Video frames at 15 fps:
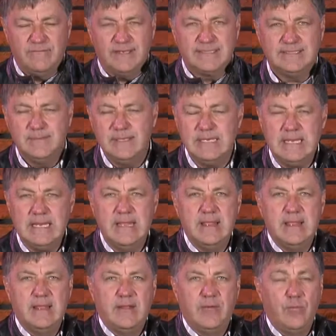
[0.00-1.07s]
Wasserman.
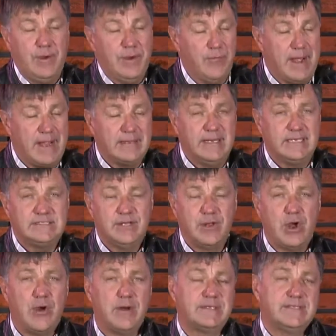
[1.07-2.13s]
We're right next
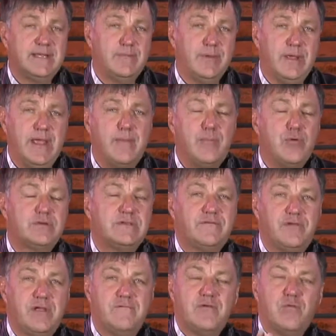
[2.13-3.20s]
to our OR Tambo Airport
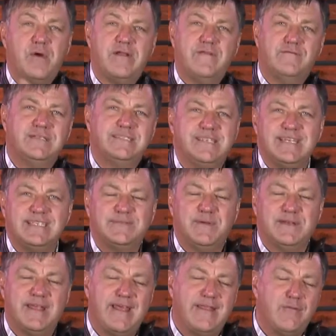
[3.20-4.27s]
if you ever want to visit us,
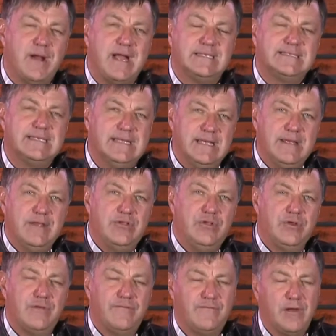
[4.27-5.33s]
but otherwise,
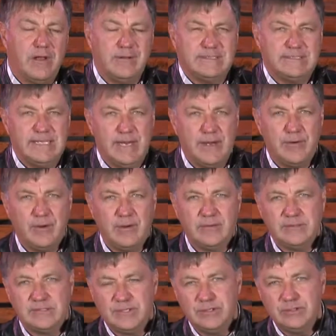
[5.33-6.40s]
you can follow us here
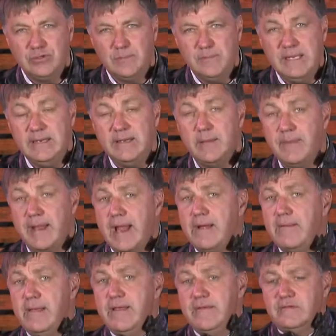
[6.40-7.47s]
on social media. But
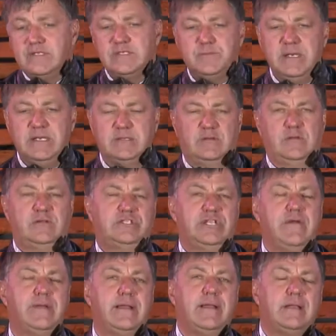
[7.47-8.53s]
I've just been
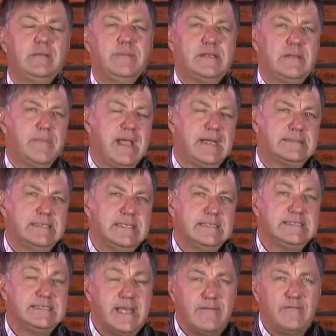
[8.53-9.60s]
sharing a little bit about
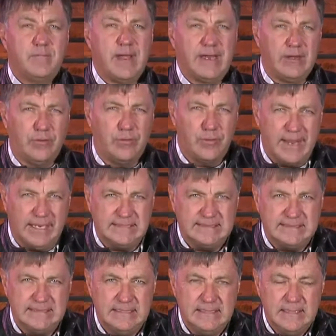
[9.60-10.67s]
saved by grace.